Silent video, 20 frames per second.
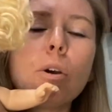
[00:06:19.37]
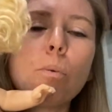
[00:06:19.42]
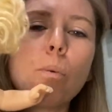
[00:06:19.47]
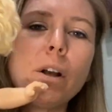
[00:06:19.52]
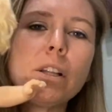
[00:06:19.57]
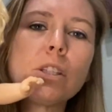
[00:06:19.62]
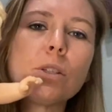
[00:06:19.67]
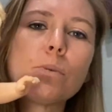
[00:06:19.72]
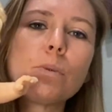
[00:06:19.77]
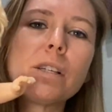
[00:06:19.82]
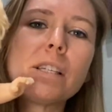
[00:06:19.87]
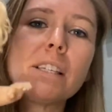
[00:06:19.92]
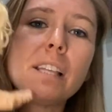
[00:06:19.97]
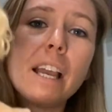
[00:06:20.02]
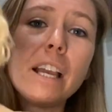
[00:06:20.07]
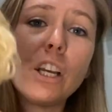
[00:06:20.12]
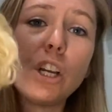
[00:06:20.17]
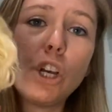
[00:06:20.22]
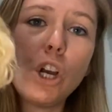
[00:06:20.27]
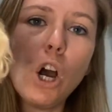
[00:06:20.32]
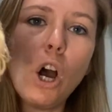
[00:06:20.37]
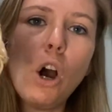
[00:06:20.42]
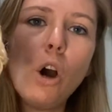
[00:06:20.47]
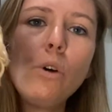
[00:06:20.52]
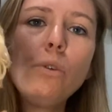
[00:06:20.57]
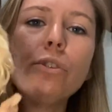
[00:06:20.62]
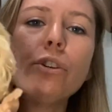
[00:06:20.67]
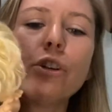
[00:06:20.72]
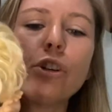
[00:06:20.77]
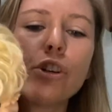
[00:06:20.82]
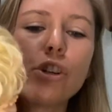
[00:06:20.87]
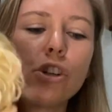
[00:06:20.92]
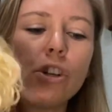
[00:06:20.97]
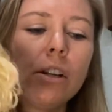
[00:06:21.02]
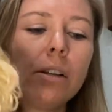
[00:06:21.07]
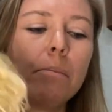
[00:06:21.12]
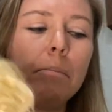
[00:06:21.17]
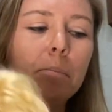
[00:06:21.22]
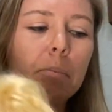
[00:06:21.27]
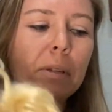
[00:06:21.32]
once we say go, there
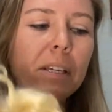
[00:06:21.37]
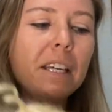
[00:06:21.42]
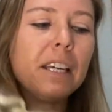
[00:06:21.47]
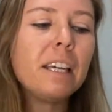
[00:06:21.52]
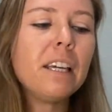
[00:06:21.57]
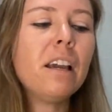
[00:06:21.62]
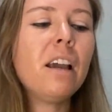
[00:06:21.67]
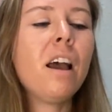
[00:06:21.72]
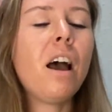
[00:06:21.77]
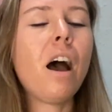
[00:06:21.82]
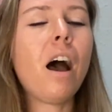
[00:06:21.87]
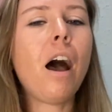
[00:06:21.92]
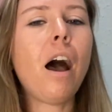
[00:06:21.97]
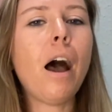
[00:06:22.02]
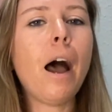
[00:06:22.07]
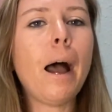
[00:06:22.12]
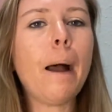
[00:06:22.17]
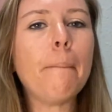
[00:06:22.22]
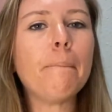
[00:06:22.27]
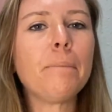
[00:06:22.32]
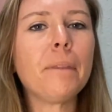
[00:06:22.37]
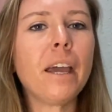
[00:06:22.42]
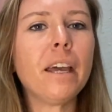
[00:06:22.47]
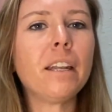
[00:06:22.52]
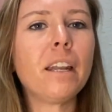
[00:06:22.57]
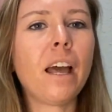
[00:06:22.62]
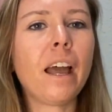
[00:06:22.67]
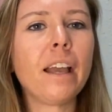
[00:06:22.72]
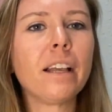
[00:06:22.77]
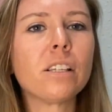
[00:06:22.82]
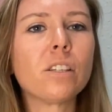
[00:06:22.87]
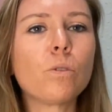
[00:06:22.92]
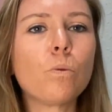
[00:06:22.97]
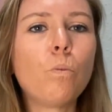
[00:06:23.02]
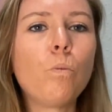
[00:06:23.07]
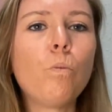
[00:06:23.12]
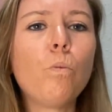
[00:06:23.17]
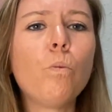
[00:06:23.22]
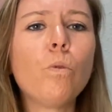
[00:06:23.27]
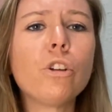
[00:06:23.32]
should be a nice
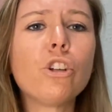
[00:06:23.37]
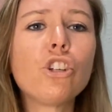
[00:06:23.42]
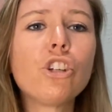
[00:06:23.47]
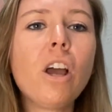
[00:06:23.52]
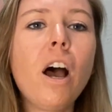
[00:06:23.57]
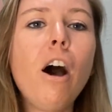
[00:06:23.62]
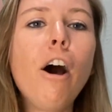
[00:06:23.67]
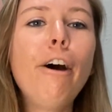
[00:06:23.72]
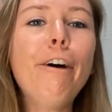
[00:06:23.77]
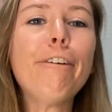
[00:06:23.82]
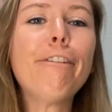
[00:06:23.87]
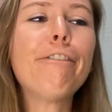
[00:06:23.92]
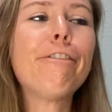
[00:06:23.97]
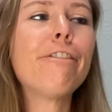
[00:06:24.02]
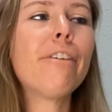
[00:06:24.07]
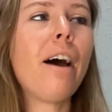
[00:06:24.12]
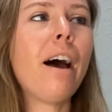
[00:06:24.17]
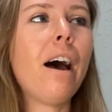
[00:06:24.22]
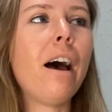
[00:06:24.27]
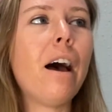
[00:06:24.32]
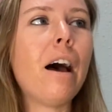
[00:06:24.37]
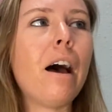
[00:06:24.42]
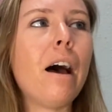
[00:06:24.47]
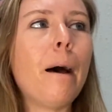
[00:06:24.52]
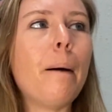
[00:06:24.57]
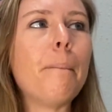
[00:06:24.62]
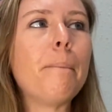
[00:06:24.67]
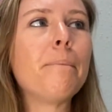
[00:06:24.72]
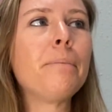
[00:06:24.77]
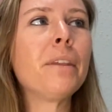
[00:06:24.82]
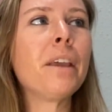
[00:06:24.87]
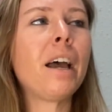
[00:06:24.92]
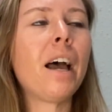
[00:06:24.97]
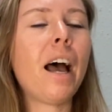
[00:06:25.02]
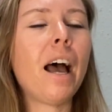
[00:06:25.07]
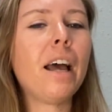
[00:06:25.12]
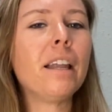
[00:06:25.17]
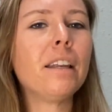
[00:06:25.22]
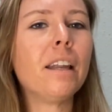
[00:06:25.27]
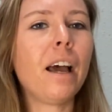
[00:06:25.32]
shelf,
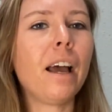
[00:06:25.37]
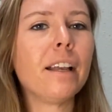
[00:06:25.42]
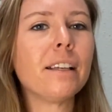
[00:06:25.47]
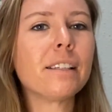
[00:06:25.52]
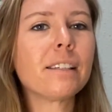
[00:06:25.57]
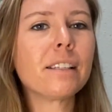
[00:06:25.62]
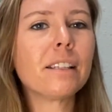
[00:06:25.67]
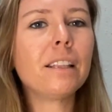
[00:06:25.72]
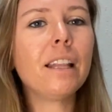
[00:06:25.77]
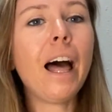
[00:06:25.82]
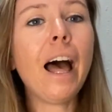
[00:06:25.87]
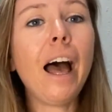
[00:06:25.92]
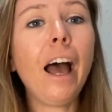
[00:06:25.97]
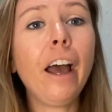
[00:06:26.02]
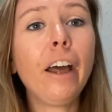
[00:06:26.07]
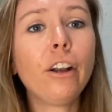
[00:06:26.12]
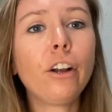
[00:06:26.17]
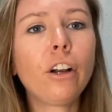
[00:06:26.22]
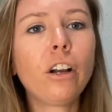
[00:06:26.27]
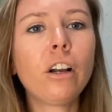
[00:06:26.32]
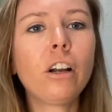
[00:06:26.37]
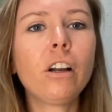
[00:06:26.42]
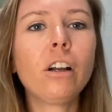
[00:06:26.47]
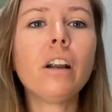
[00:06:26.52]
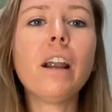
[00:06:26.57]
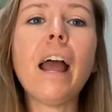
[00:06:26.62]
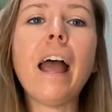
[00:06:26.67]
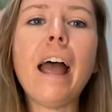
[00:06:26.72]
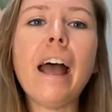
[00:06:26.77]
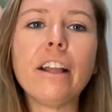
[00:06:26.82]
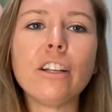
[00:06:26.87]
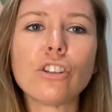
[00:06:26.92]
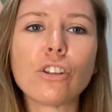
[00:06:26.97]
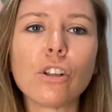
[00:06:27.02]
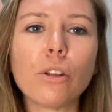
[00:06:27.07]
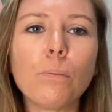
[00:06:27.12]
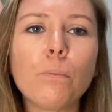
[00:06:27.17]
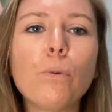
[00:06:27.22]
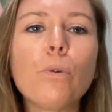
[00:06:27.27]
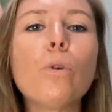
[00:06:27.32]
a nice ladder, edge of
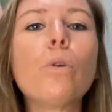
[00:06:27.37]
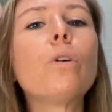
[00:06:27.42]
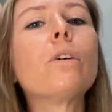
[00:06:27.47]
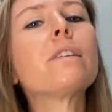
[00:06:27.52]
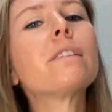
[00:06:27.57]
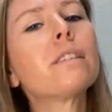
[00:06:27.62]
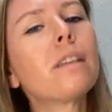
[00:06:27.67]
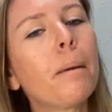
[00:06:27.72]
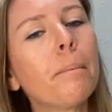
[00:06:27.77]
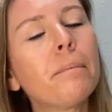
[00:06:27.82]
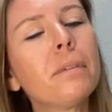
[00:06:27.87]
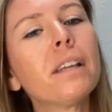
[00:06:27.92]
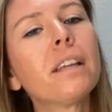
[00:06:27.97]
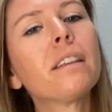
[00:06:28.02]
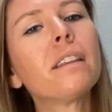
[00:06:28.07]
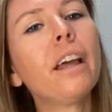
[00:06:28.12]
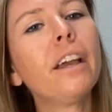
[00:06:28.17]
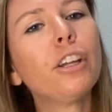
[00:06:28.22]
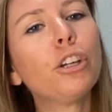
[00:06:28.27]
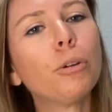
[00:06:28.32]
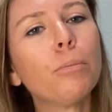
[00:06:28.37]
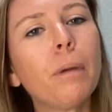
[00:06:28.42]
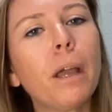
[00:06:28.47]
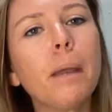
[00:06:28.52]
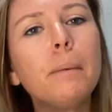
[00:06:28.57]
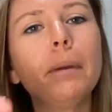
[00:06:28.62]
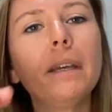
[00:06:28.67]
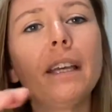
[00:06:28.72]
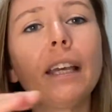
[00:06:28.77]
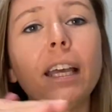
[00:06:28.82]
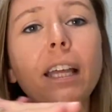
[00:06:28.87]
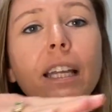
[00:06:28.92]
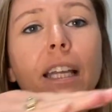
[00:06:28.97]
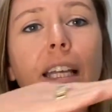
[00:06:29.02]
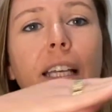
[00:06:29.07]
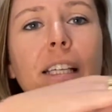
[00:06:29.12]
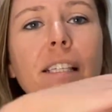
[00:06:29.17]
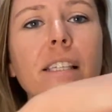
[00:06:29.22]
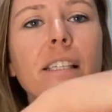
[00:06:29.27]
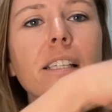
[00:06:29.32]
the pool, something that your baby can
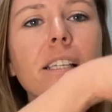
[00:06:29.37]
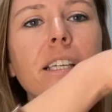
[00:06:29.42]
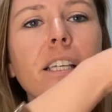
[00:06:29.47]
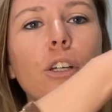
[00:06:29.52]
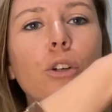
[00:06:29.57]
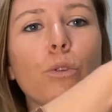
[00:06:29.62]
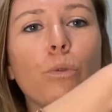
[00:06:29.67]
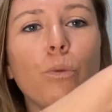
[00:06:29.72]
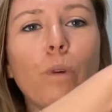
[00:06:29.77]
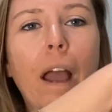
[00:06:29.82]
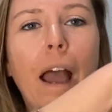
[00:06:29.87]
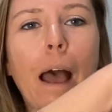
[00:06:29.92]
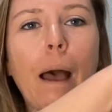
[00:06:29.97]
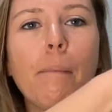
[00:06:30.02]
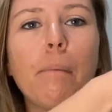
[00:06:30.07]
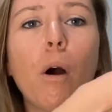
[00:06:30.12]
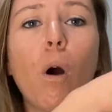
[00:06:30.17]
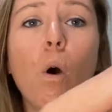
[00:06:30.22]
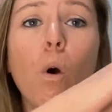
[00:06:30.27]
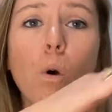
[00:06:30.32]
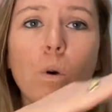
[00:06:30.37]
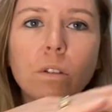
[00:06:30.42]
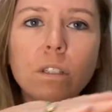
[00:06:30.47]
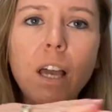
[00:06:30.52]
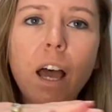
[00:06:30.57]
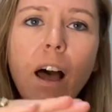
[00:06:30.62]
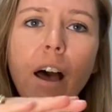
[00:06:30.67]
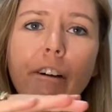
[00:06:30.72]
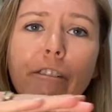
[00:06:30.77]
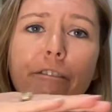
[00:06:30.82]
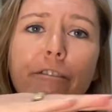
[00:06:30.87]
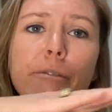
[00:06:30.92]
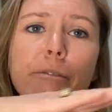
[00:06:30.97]
easily grab hold of,